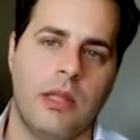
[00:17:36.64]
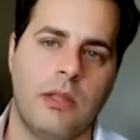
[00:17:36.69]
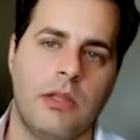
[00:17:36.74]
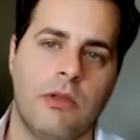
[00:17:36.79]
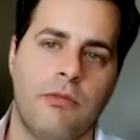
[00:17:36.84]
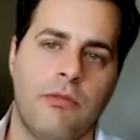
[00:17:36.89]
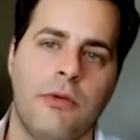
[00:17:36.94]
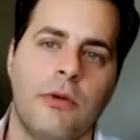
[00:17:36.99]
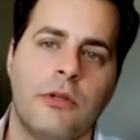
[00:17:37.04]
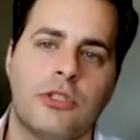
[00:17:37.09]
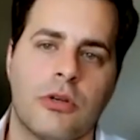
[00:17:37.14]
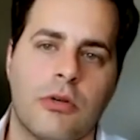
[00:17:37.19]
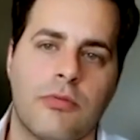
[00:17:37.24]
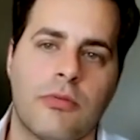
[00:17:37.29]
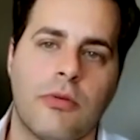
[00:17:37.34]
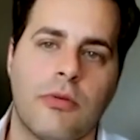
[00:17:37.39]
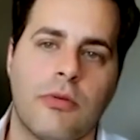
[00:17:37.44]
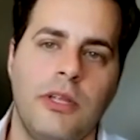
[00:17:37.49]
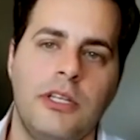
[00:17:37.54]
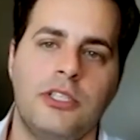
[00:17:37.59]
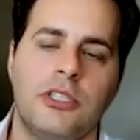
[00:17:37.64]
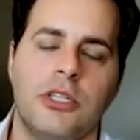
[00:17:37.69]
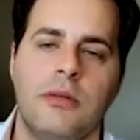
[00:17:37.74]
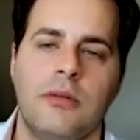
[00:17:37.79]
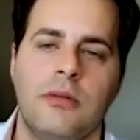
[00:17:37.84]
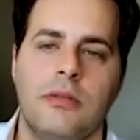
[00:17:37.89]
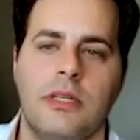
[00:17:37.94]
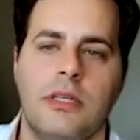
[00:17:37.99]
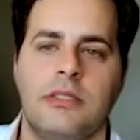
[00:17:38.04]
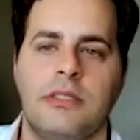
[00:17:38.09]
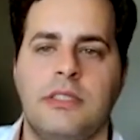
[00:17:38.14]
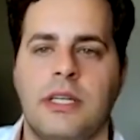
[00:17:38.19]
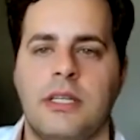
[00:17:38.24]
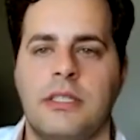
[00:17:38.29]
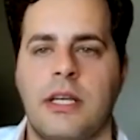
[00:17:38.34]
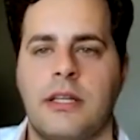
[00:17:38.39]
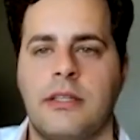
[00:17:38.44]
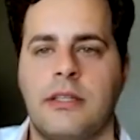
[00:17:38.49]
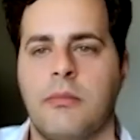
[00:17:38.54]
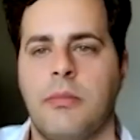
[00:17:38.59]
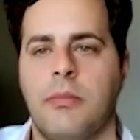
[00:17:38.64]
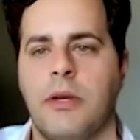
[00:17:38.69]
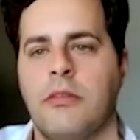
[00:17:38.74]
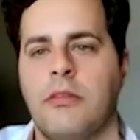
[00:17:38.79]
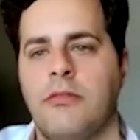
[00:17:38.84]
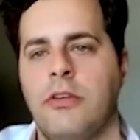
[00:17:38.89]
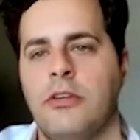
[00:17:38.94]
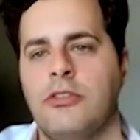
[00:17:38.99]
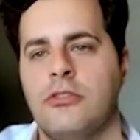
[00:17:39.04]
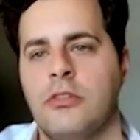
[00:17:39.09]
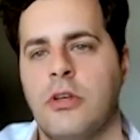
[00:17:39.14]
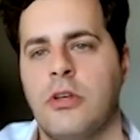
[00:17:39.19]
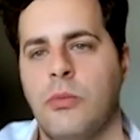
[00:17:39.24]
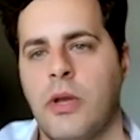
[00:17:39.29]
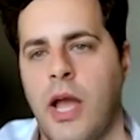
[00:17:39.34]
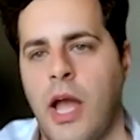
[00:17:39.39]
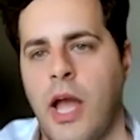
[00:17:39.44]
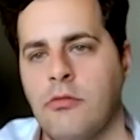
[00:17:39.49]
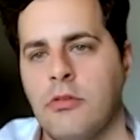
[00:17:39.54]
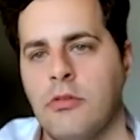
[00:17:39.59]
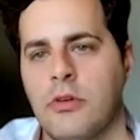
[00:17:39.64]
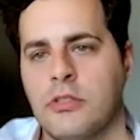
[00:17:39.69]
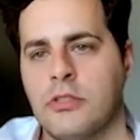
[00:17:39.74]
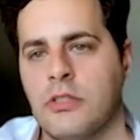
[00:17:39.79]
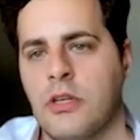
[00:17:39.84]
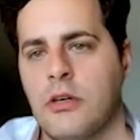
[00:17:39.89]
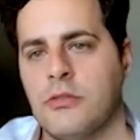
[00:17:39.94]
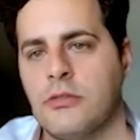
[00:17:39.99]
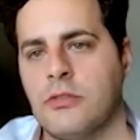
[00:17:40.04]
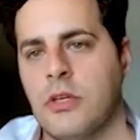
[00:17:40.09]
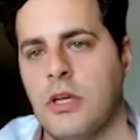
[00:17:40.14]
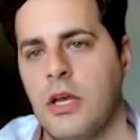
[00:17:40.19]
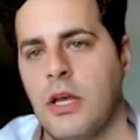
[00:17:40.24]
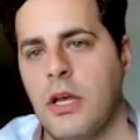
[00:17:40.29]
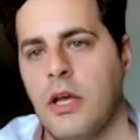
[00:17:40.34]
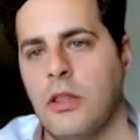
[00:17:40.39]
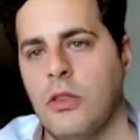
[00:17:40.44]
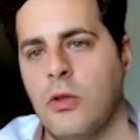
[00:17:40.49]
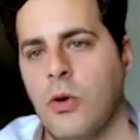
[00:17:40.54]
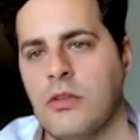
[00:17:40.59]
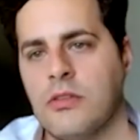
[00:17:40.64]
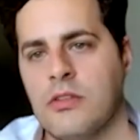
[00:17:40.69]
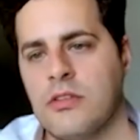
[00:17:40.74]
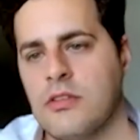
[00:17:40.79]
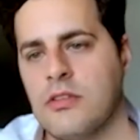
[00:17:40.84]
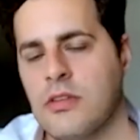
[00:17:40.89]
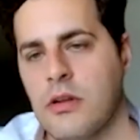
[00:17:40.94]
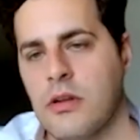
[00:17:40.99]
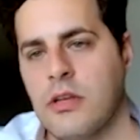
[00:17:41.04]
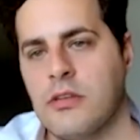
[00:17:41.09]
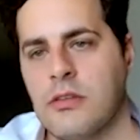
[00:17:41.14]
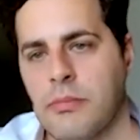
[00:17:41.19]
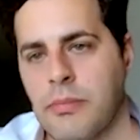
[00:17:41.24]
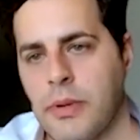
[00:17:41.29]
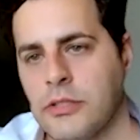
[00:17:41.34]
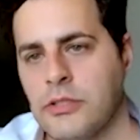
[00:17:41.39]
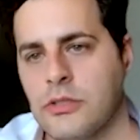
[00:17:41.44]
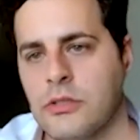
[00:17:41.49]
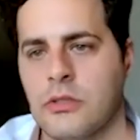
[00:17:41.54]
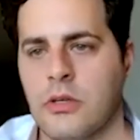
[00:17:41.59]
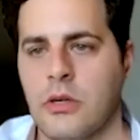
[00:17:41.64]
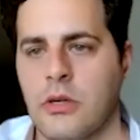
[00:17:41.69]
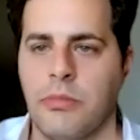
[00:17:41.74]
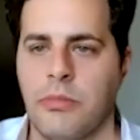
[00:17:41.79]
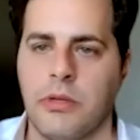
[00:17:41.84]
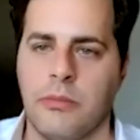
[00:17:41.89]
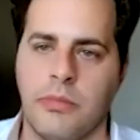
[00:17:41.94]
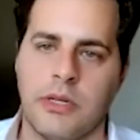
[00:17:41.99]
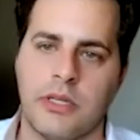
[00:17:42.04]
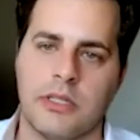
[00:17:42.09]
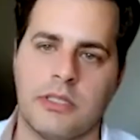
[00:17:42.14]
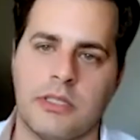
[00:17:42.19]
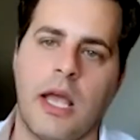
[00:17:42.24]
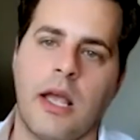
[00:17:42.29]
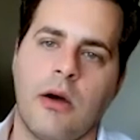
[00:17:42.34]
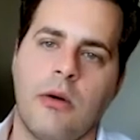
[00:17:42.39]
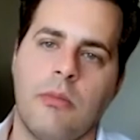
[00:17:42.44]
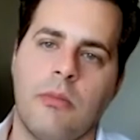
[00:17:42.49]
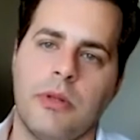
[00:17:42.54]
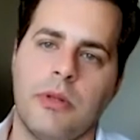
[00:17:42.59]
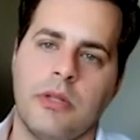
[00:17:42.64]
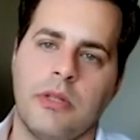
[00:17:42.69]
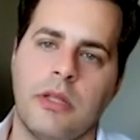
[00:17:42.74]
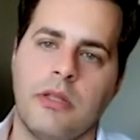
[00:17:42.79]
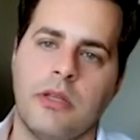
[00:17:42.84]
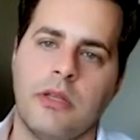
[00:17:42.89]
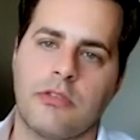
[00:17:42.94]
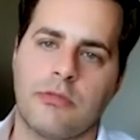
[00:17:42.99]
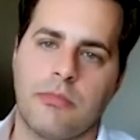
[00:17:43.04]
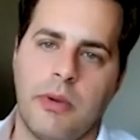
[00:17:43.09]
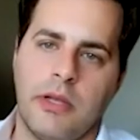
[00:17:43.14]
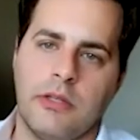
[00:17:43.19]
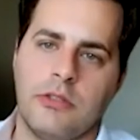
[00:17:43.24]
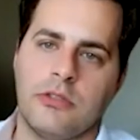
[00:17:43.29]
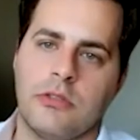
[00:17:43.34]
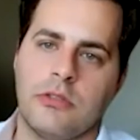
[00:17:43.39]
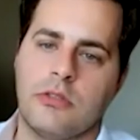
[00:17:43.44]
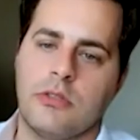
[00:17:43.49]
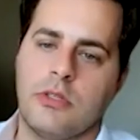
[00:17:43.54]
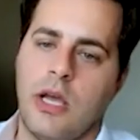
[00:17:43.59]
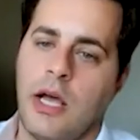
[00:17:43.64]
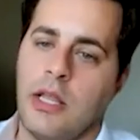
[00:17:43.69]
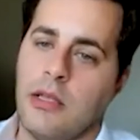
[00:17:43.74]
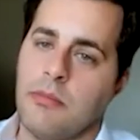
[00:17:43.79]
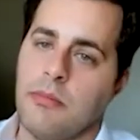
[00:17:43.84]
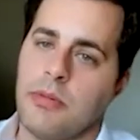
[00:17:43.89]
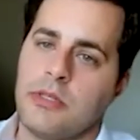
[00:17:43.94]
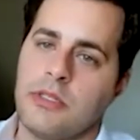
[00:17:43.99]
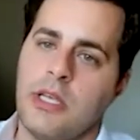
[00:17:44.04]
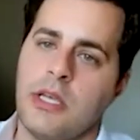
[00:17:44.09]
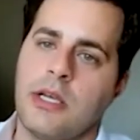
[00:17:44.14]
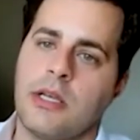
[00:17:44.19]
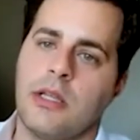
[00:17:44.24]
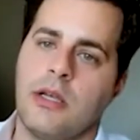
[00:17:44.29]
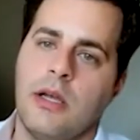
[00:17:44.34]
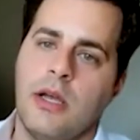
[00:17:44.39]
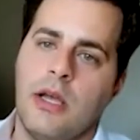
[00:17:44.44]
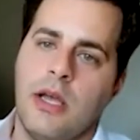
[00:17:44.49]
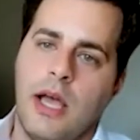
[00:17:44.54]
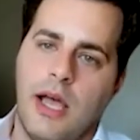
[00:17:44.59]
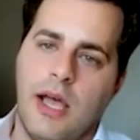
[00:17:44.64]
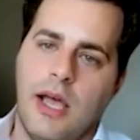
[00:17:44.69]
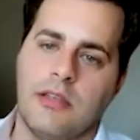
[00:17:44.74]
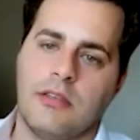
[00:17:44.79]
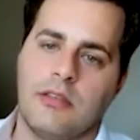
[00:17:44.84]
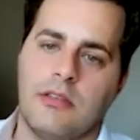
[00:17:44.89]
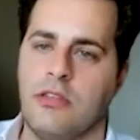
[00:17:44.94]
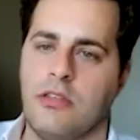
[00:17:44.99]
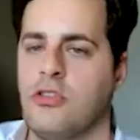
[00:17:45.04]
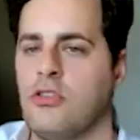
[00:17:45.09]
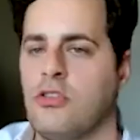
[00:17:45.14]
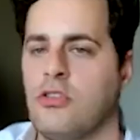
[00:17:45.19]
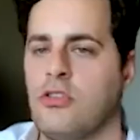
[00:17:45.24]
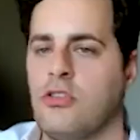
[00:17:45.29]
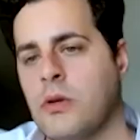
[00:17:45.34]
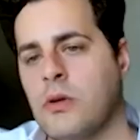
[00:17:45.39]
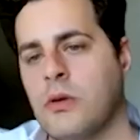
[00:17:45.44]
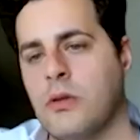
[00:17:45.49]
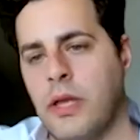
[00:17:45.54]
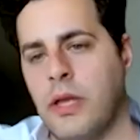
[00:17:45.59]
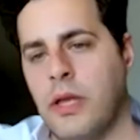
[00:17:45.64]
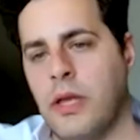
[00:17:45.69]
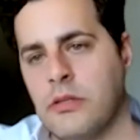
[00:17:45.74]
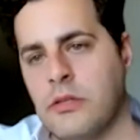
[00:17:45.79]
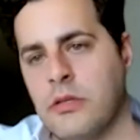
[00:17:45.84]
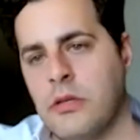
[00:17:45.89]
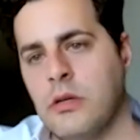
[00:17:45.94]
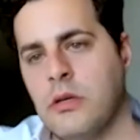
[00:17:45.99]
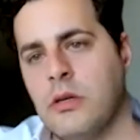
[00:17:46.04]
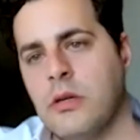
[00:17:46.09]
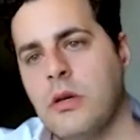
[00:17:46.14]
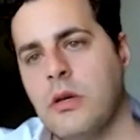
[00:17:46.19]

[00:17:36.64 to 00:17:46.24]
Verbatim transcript: the future of Collegia is dictated by the vision that we have of ourselves, not necessarily as a pension company, but a tech company that does pensions, and in particular as the super connector